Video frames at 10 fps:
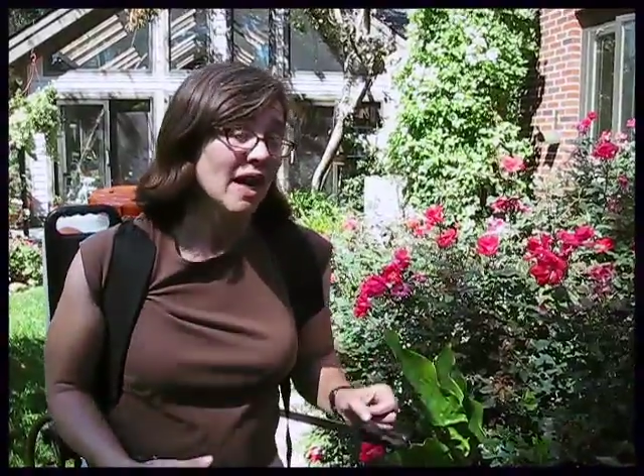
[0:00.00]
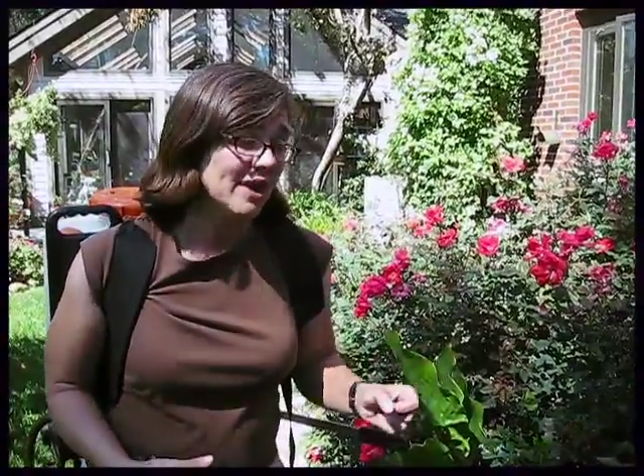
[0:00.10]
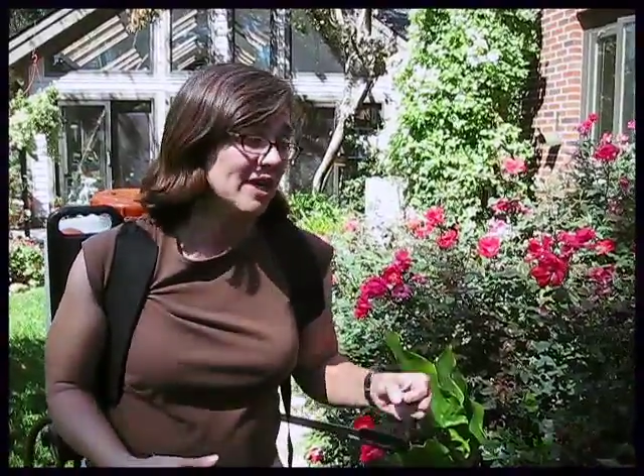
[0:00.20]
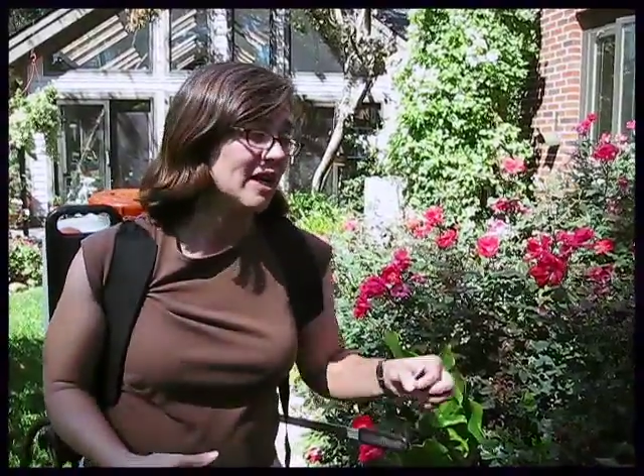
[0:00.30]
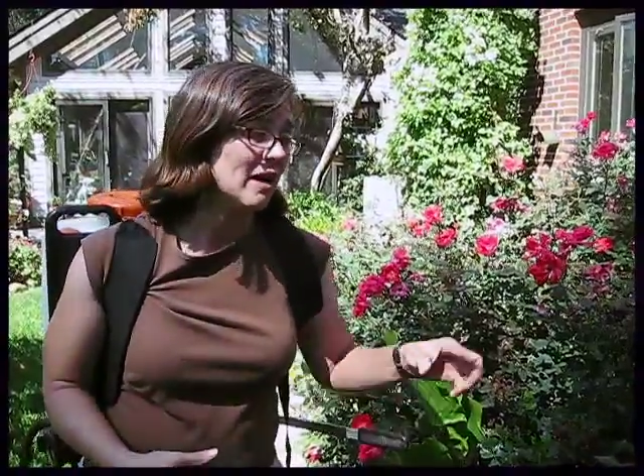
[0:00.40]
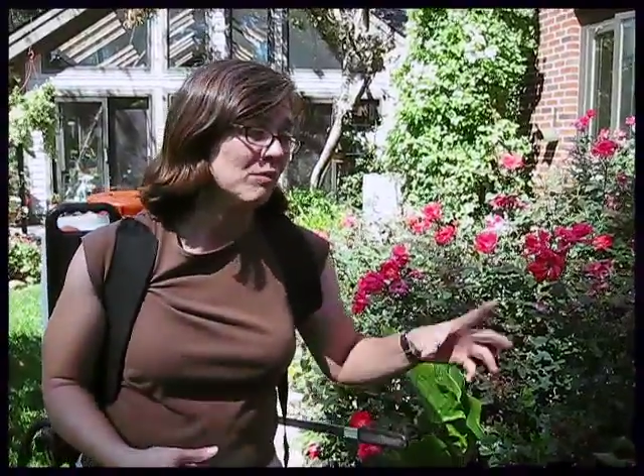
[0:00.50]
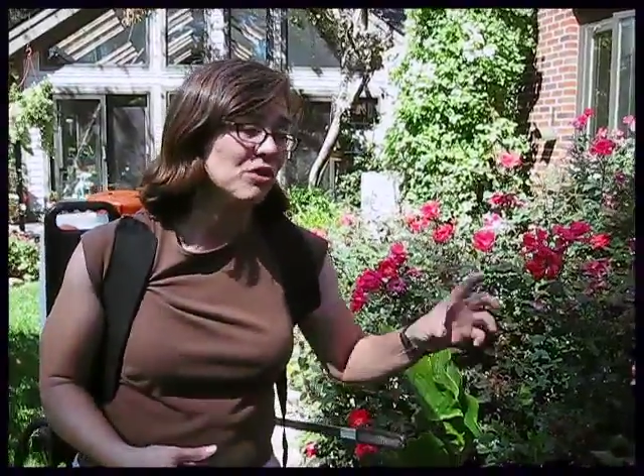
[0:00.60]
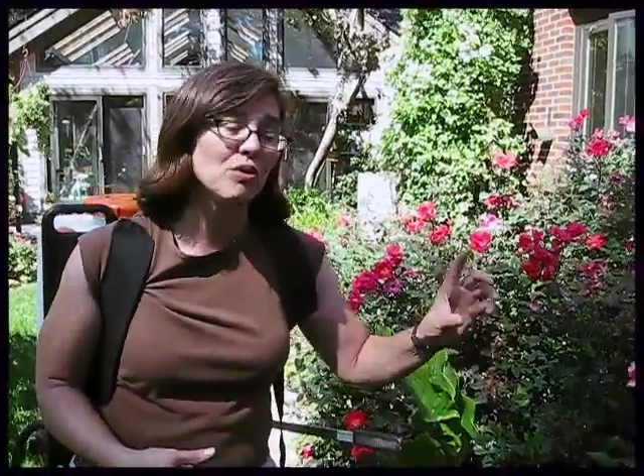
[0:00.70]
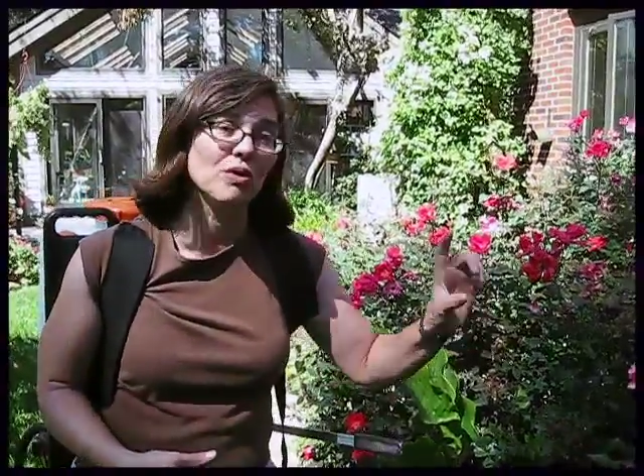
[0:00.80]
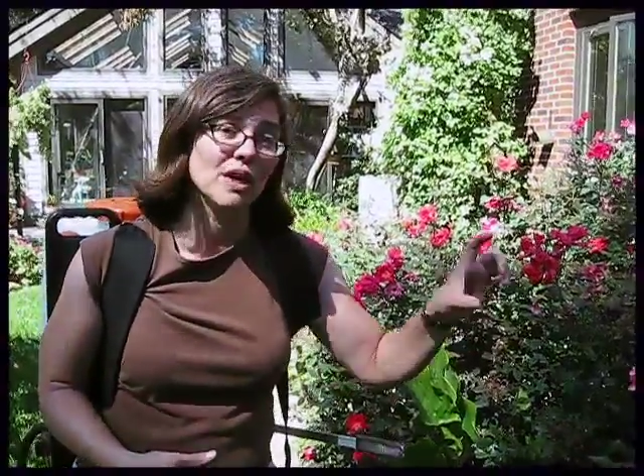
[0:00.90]
and they come
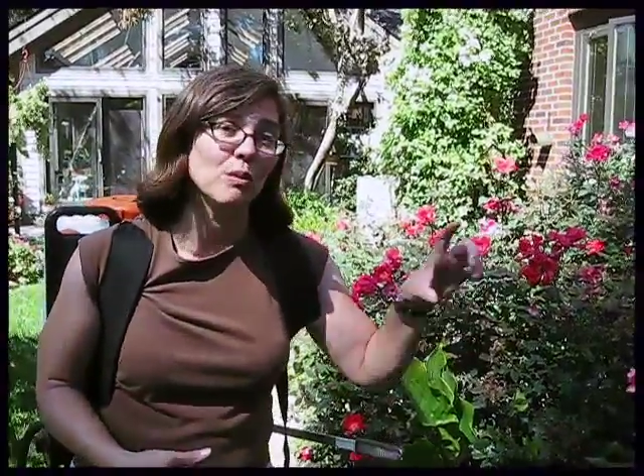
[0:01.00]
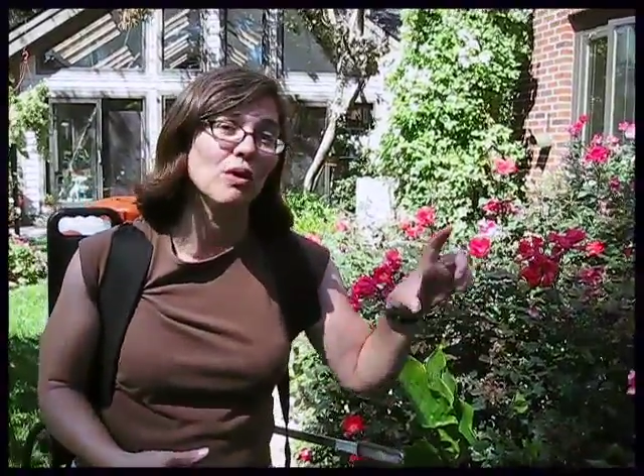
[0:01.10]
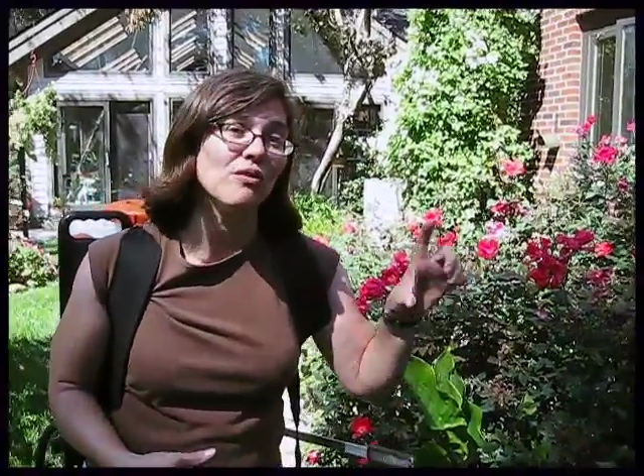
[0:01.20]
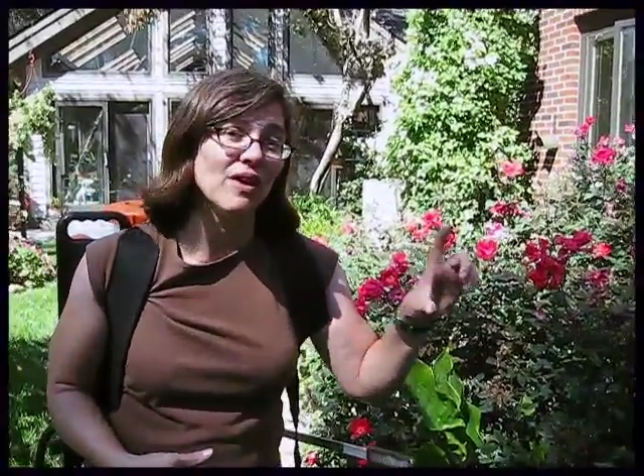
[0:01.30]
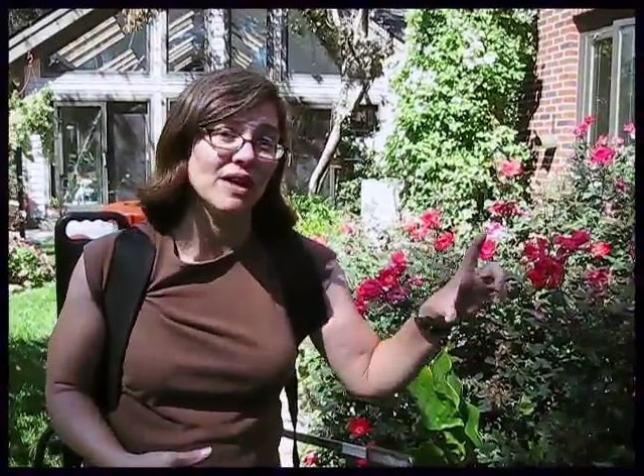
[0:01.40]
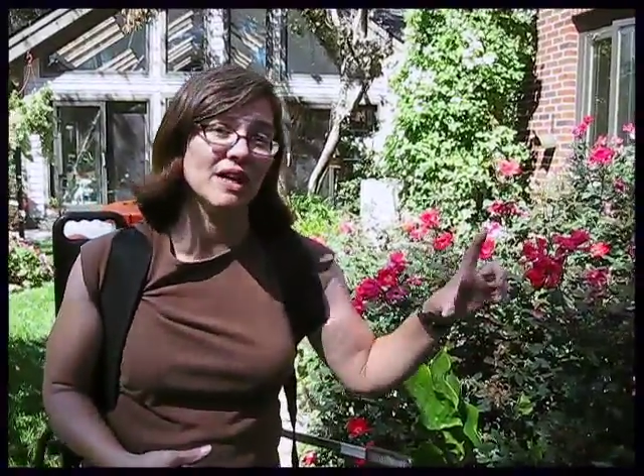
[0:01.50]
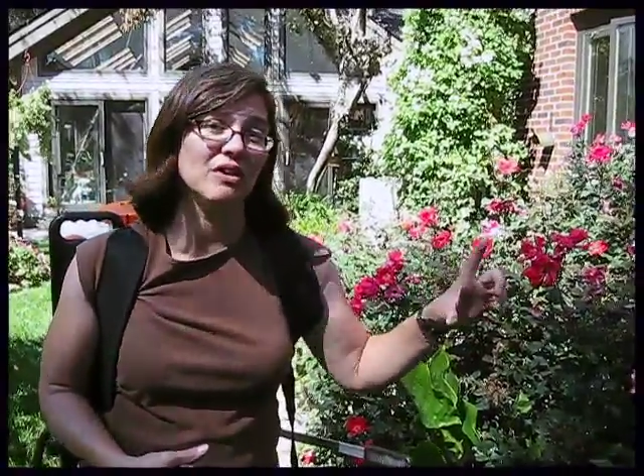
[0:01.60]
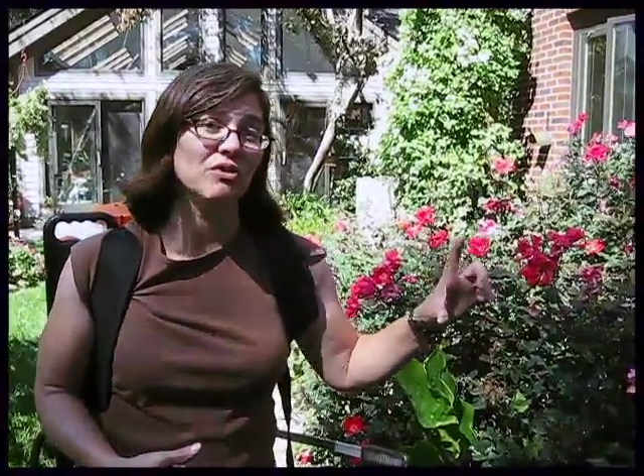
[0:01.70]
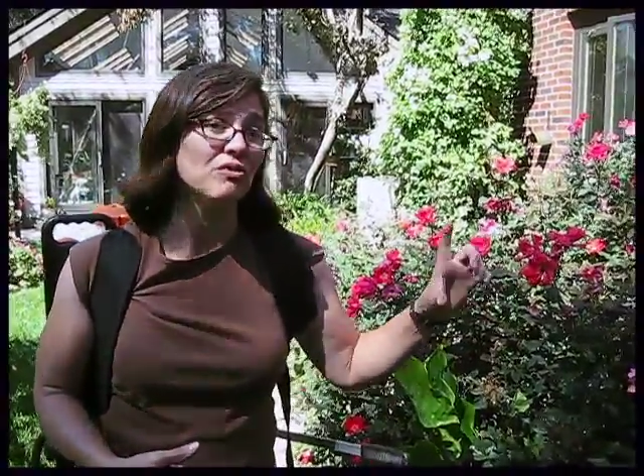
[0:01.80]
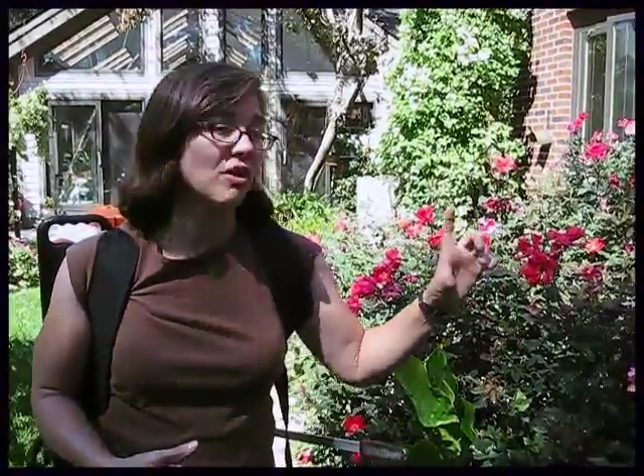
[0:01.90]
through and they will find
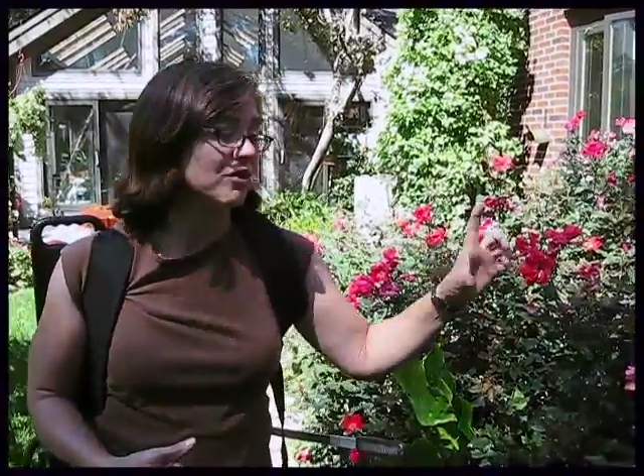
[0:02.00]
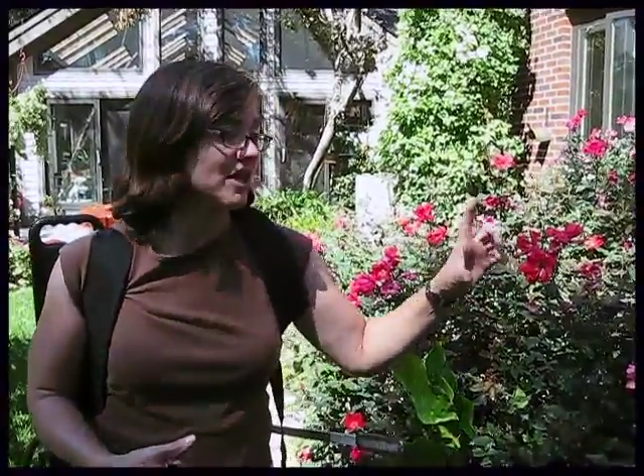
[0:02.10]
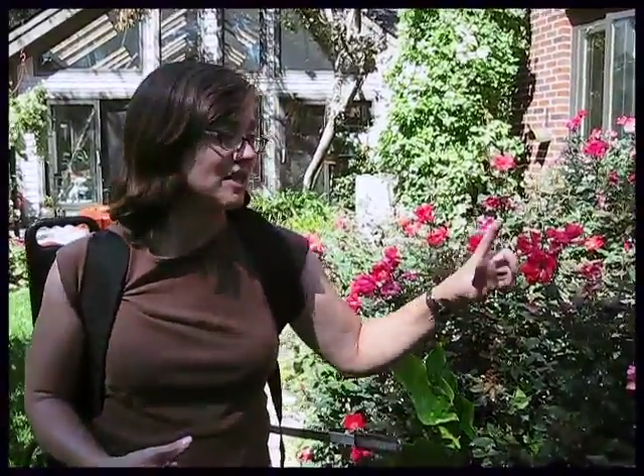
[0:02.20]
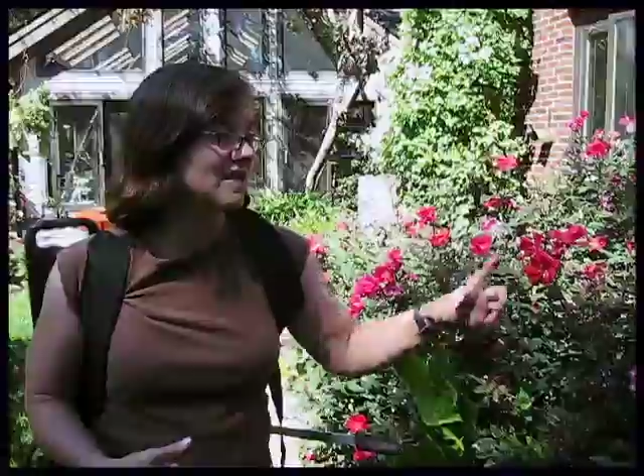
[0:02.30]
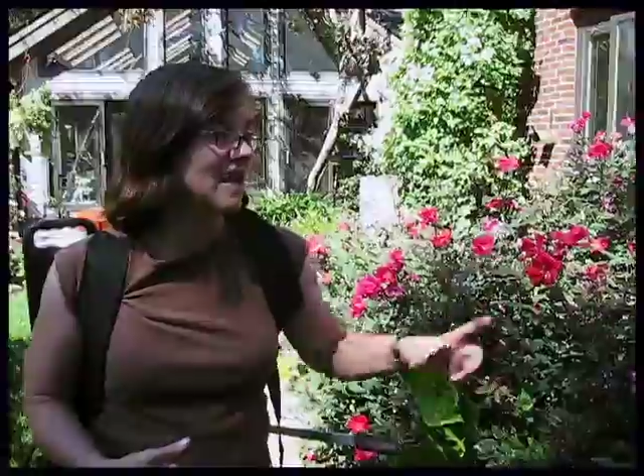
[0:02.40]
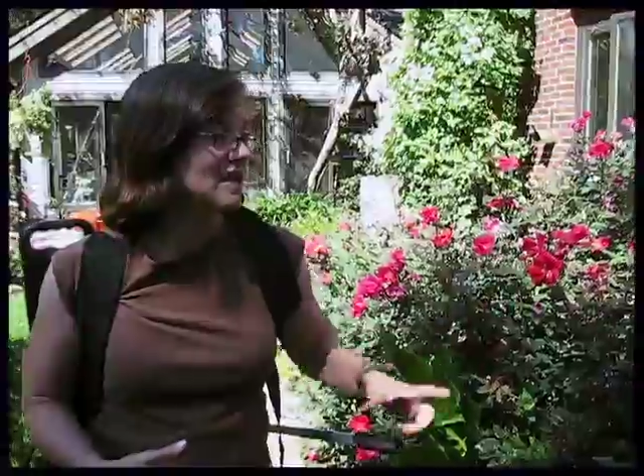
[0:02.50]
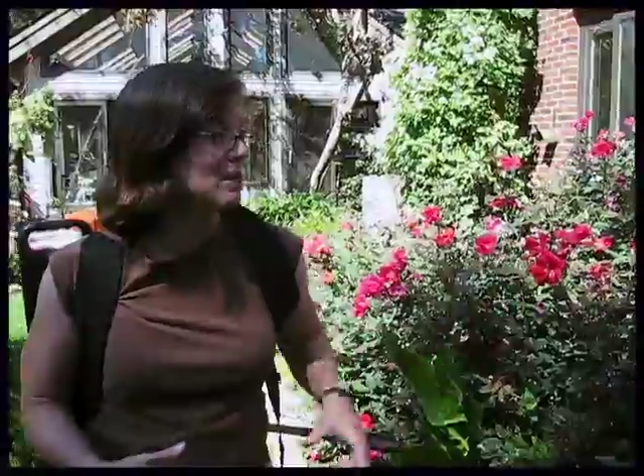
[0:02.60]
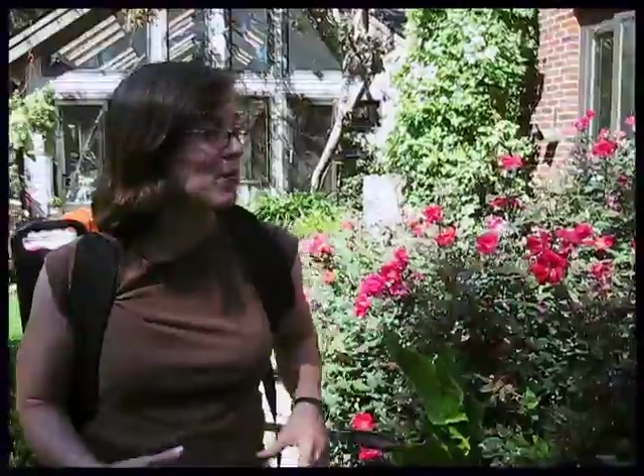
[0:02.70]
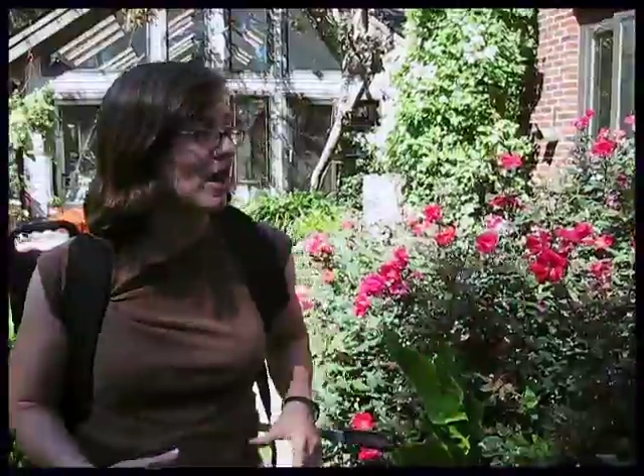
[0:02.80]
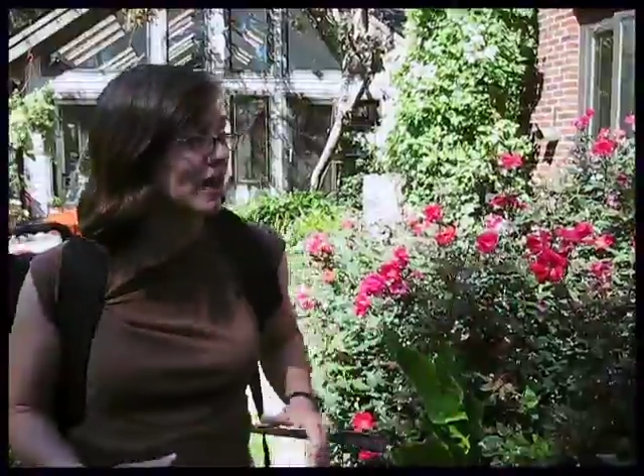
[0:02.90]
that new growth that's not
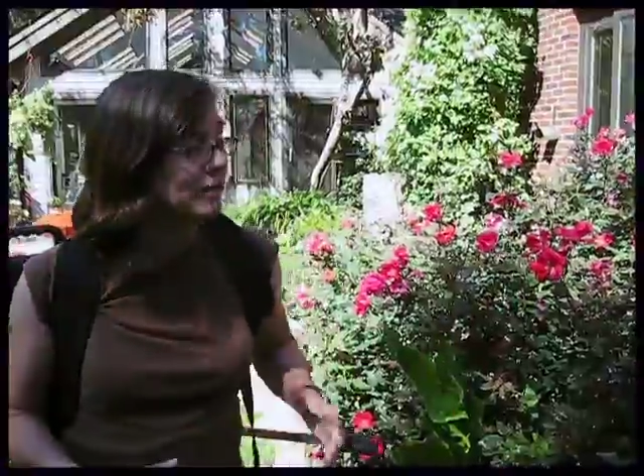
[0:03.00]
sprayed.